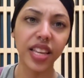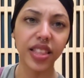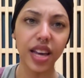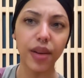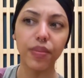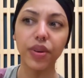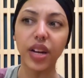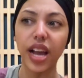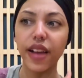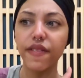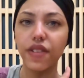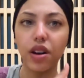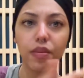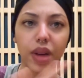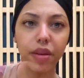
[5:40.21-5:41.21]
that, but I
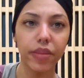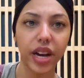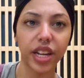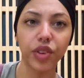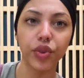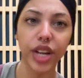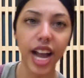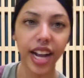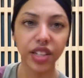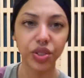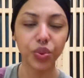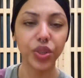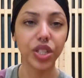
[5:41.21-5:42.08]
felt my body react to it.